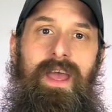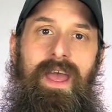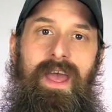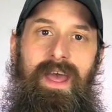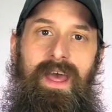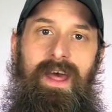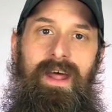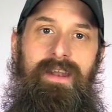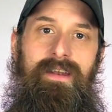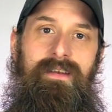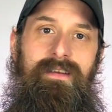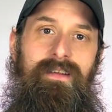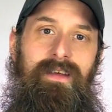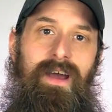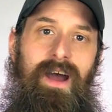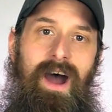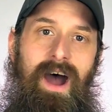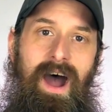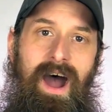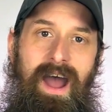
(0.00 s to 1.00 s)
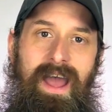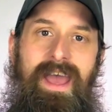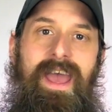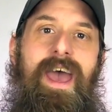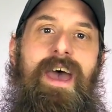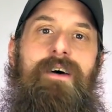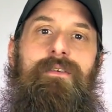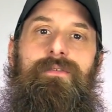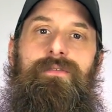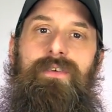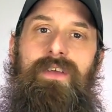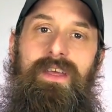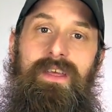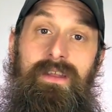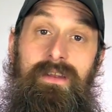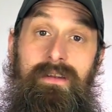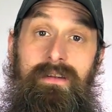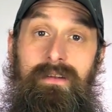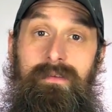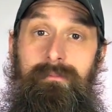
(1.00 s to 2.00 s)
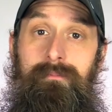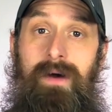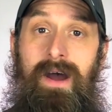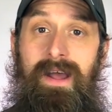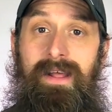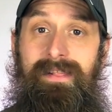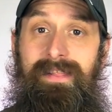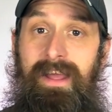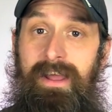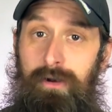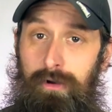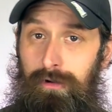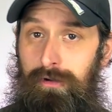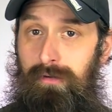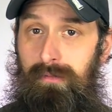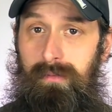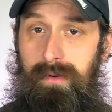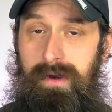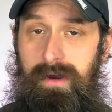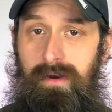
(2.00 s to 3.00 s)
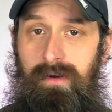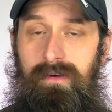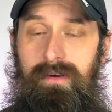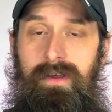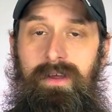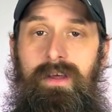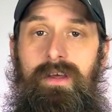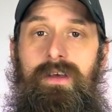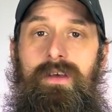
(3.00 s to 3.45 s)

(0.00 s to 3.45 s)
And I have in my later career